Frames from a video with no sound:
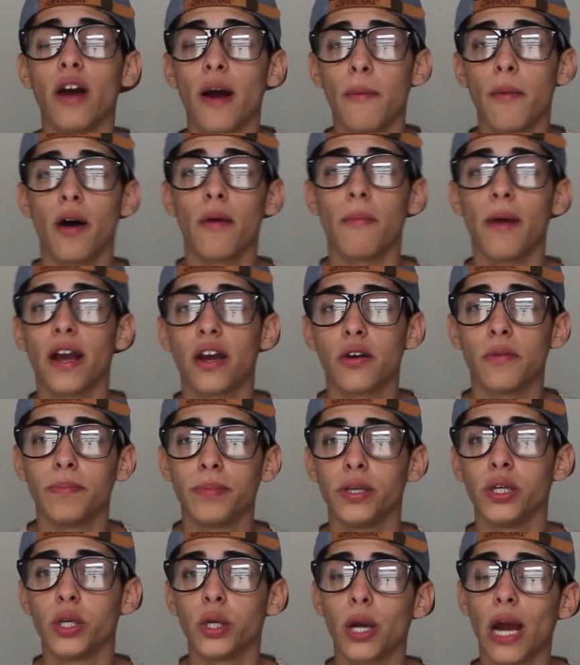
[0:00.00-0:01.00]
I'm on my
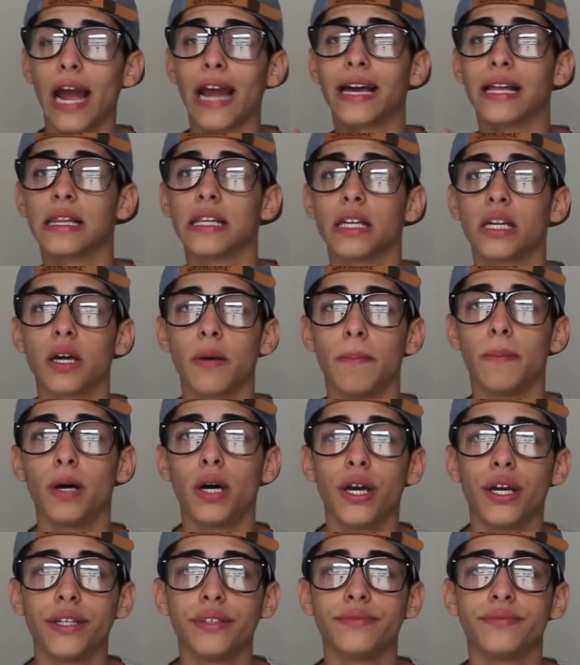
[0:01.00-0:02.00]
computer, I click a
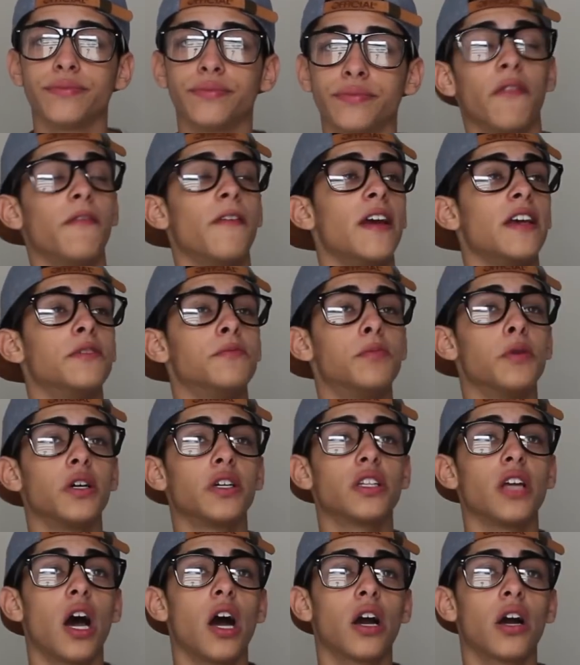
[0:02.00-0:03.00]
button,
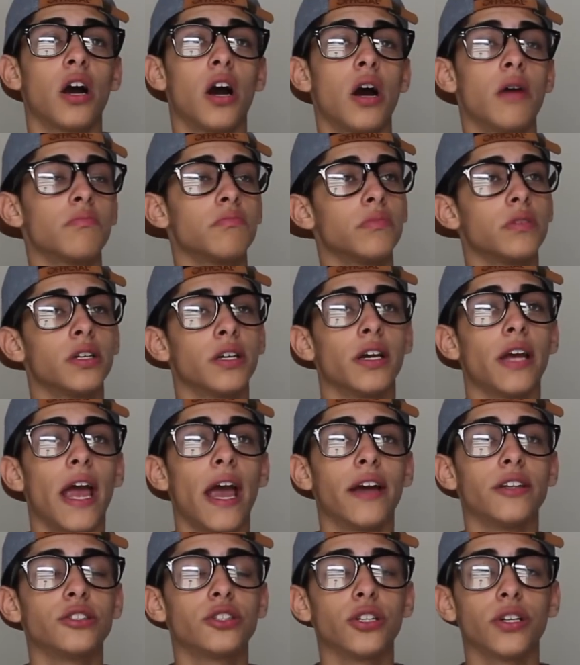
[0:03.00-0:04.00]
facebook.com,
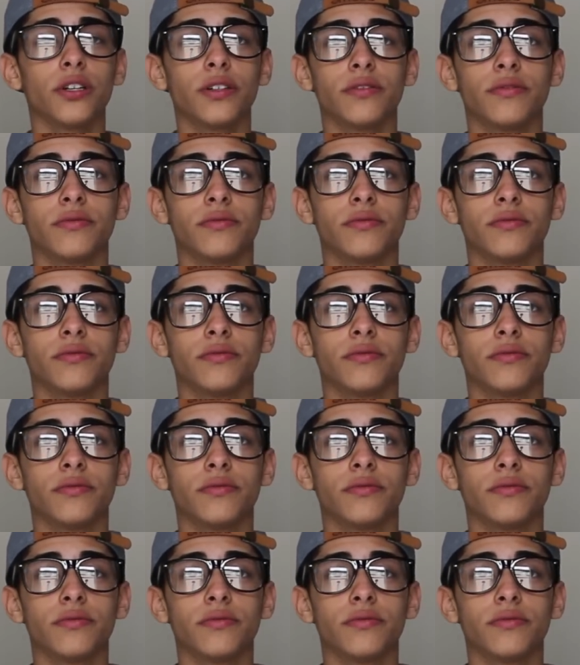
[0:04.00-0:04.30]
enter.